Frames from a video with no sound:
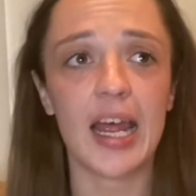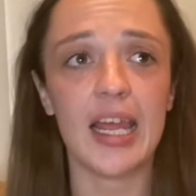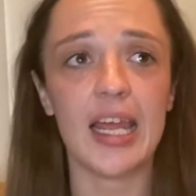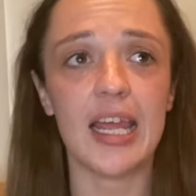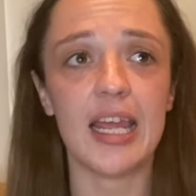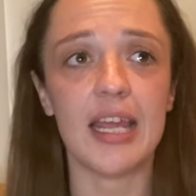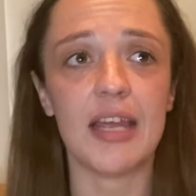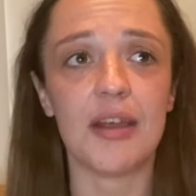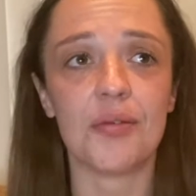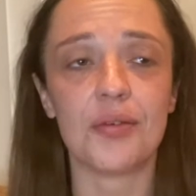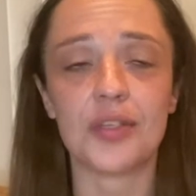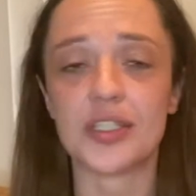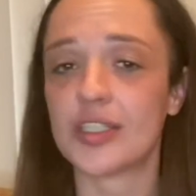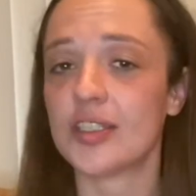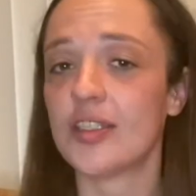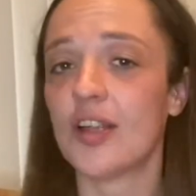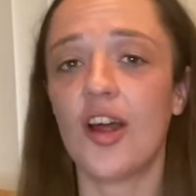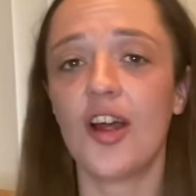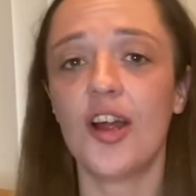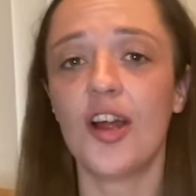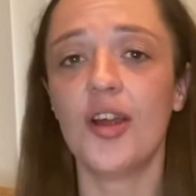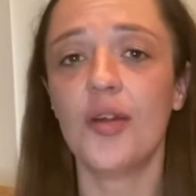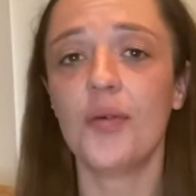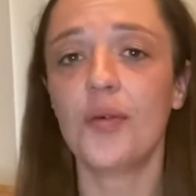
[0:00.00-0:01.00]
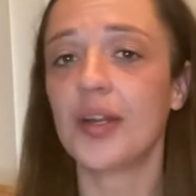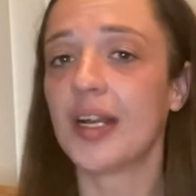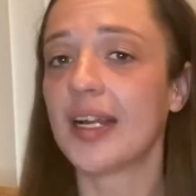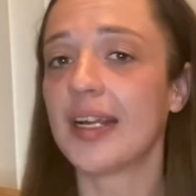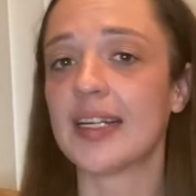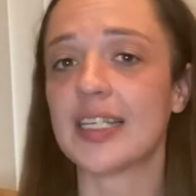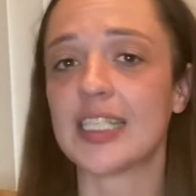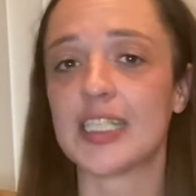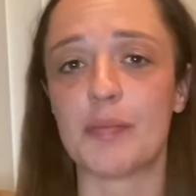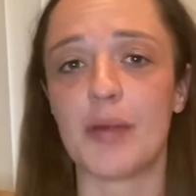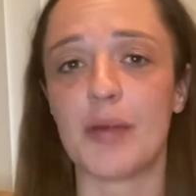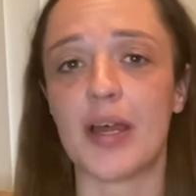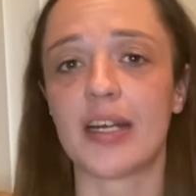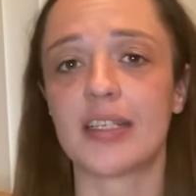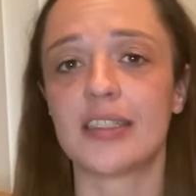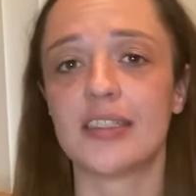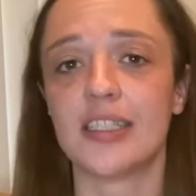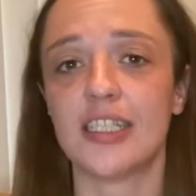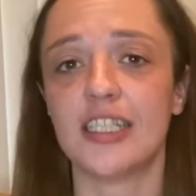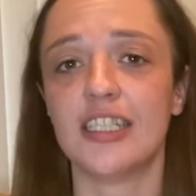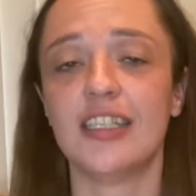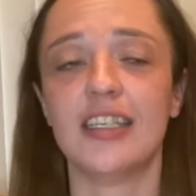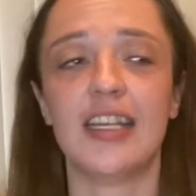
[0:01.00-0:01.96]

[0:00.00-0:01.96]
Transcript: It was not what I expected.